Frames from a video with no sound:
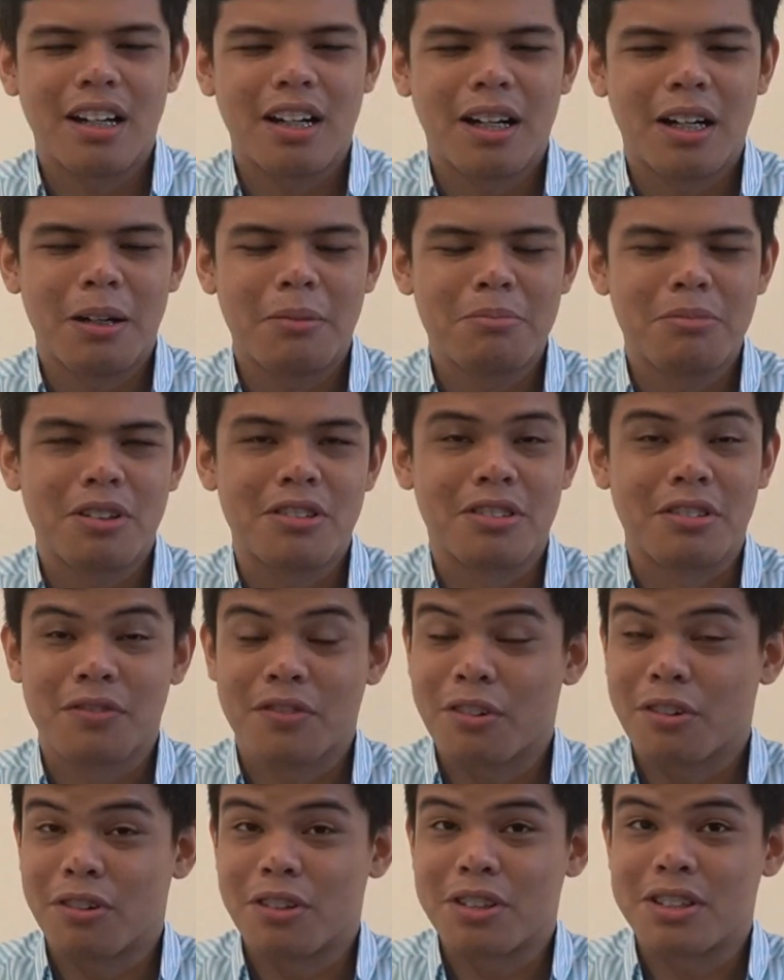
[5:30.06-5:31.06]
there's
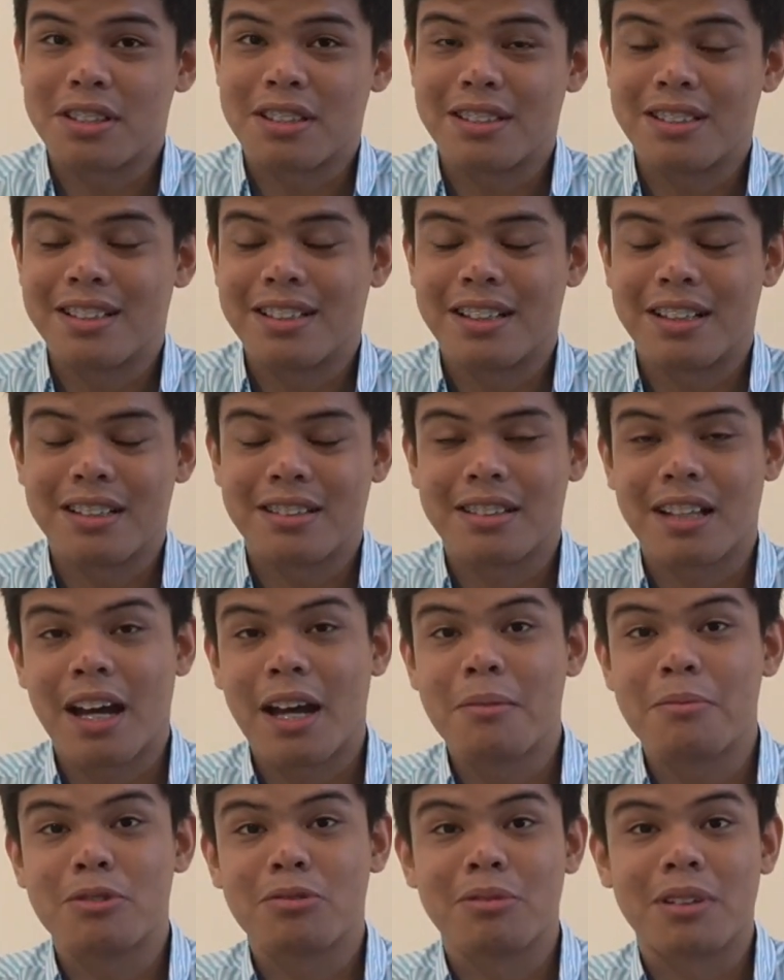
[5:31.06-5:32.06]
of course the
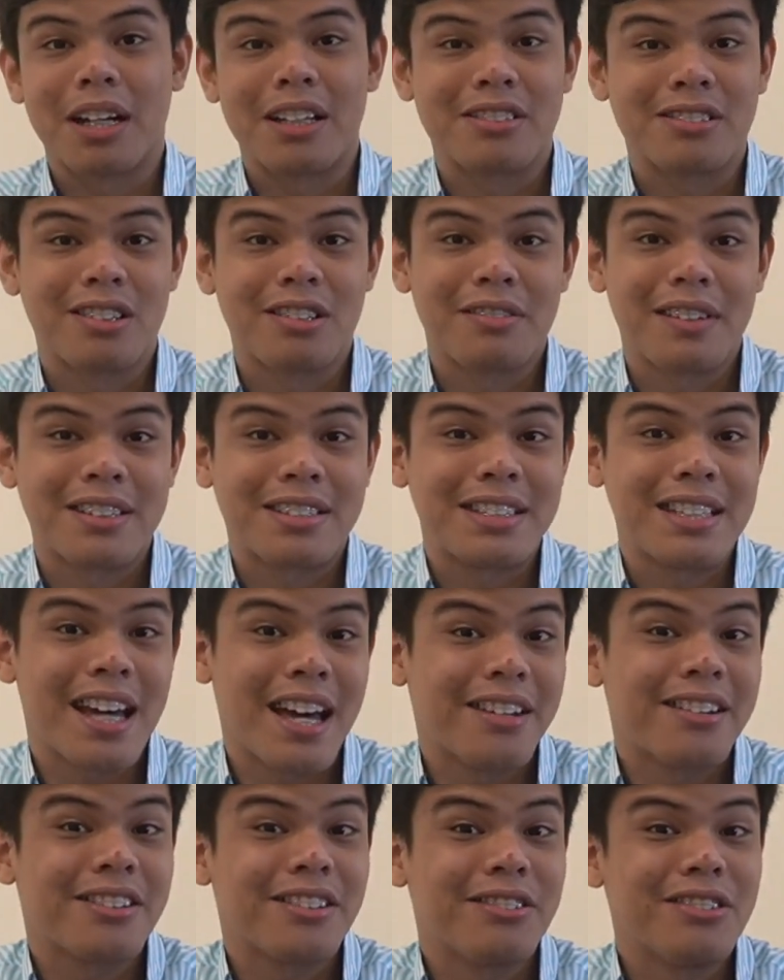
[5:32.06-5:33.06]
times when I served as
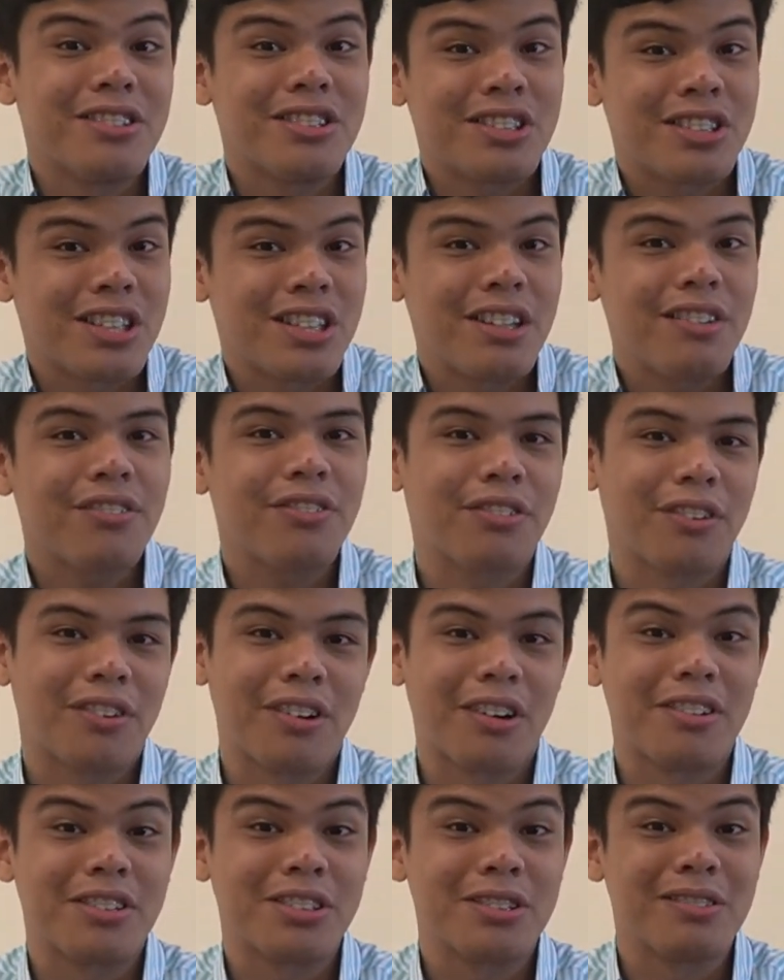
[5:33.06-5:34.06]
the editor-in-chief
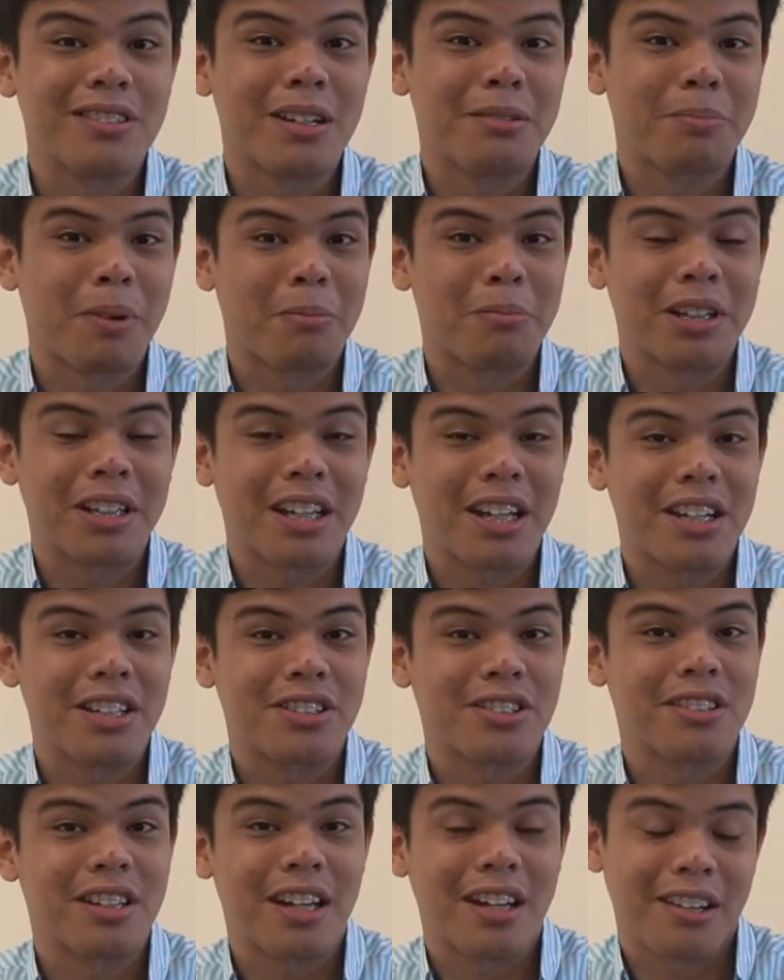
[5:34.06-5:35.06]
for our student
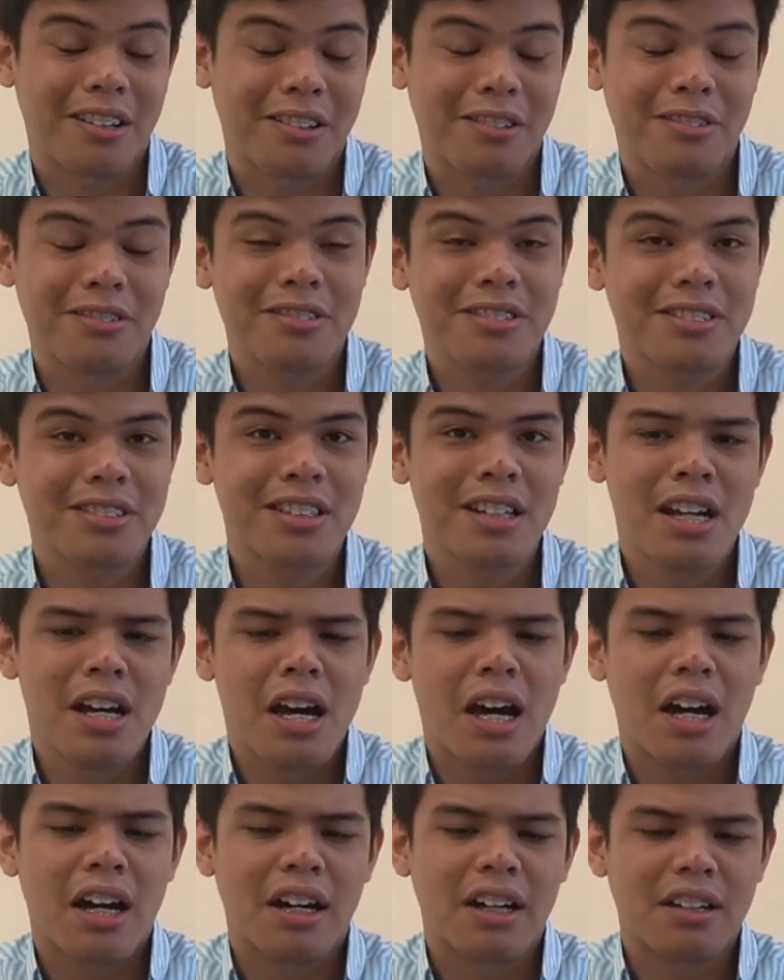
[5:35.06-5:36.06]
publication Echoes,
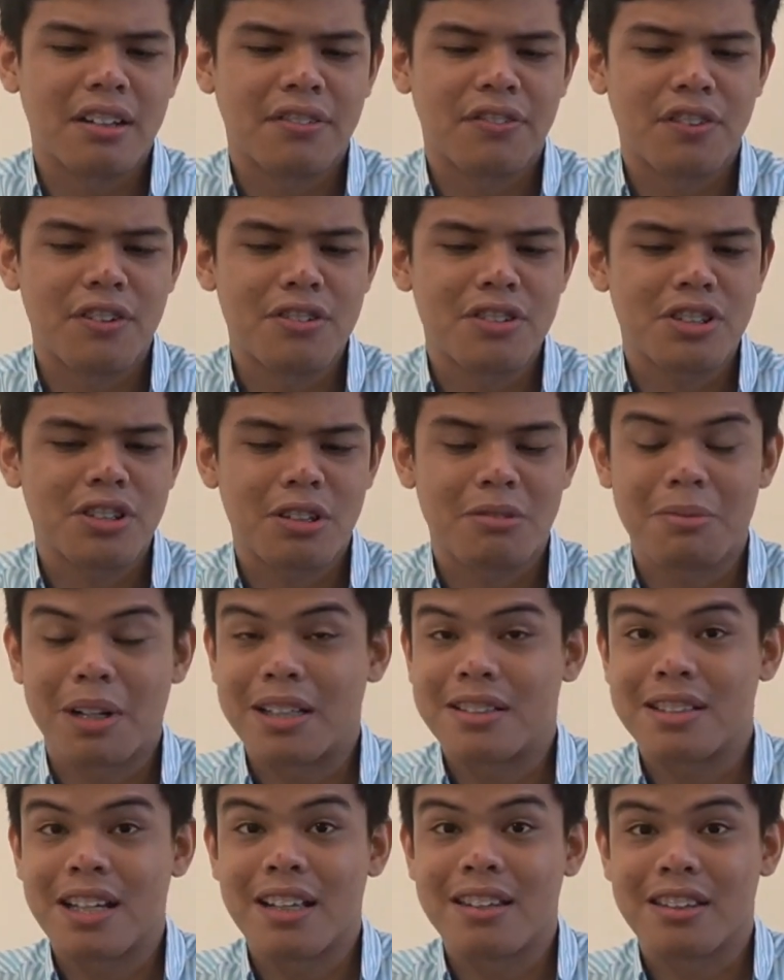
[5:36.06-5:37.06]
the first in
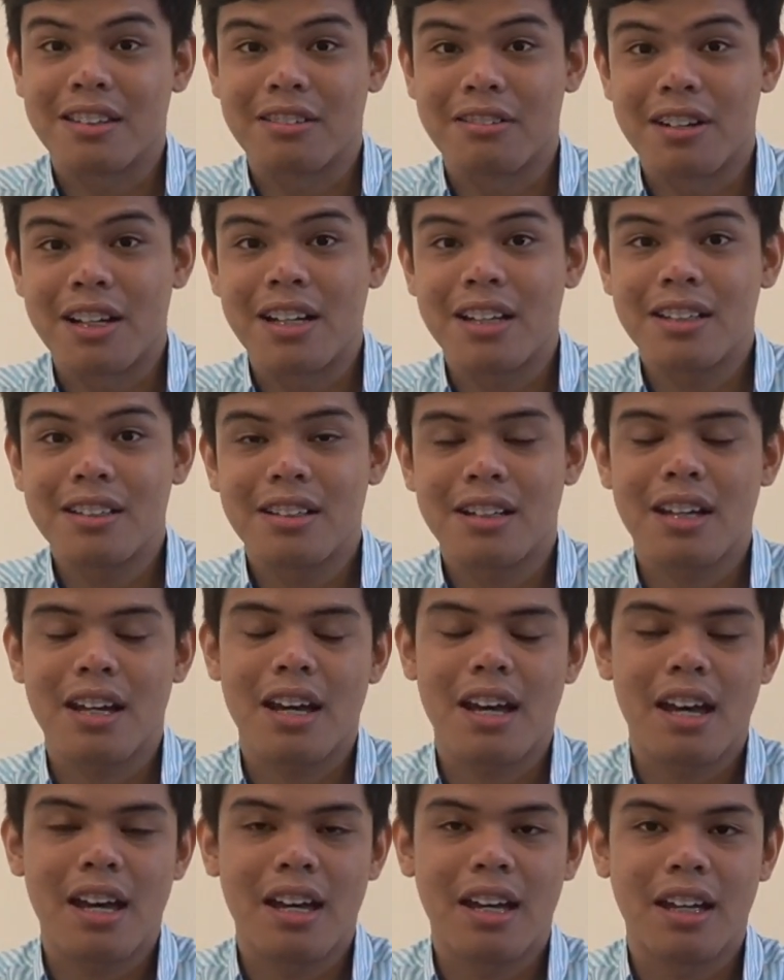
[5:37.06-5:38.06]
my 10th
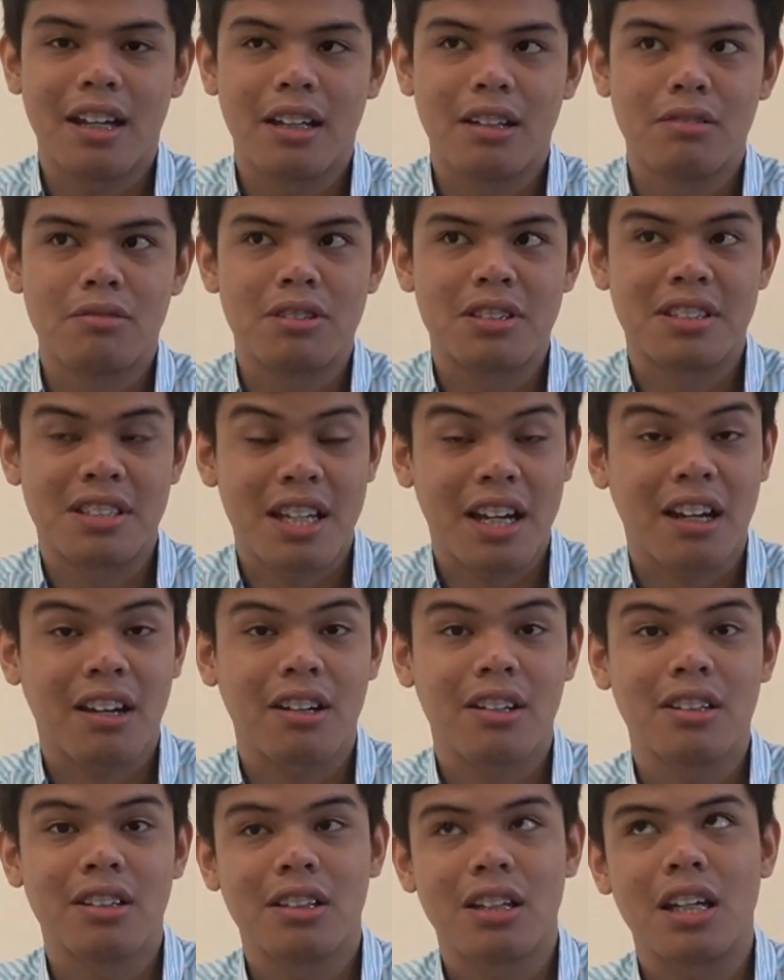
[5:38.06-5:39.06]
grade and
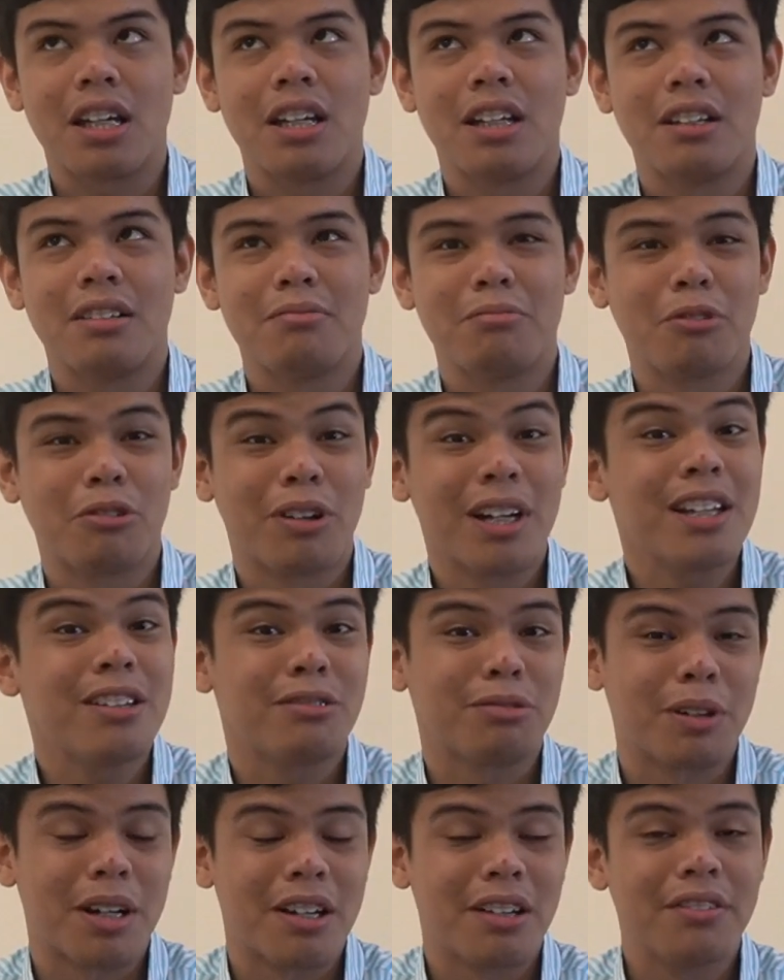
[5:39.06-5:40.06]
second in
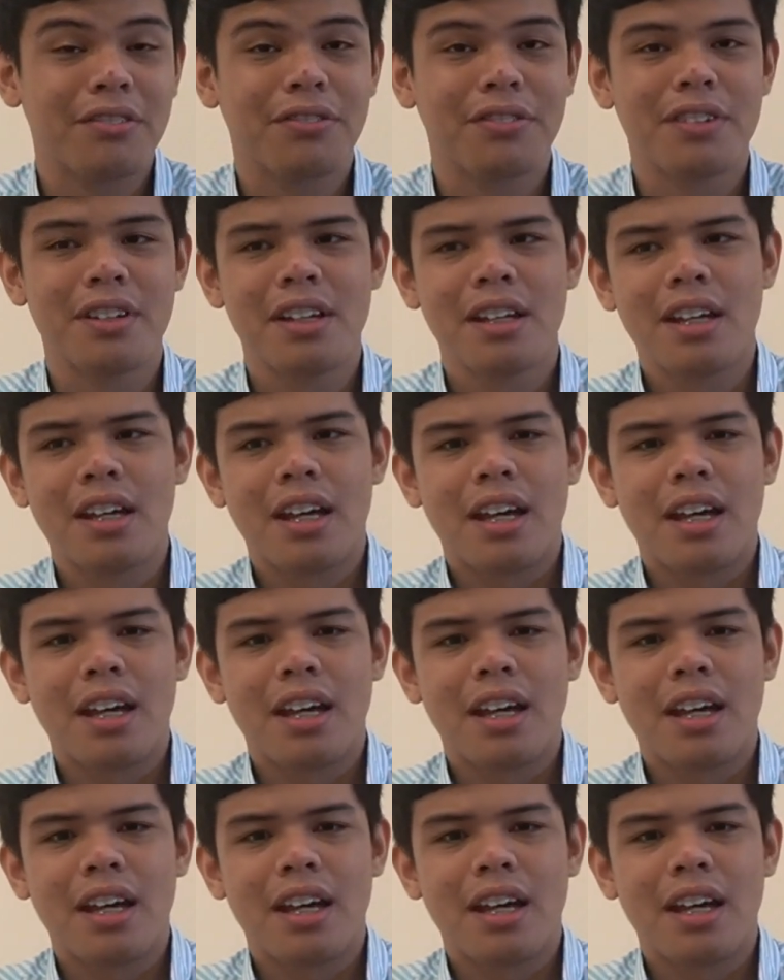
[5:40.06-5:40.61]
grade 12.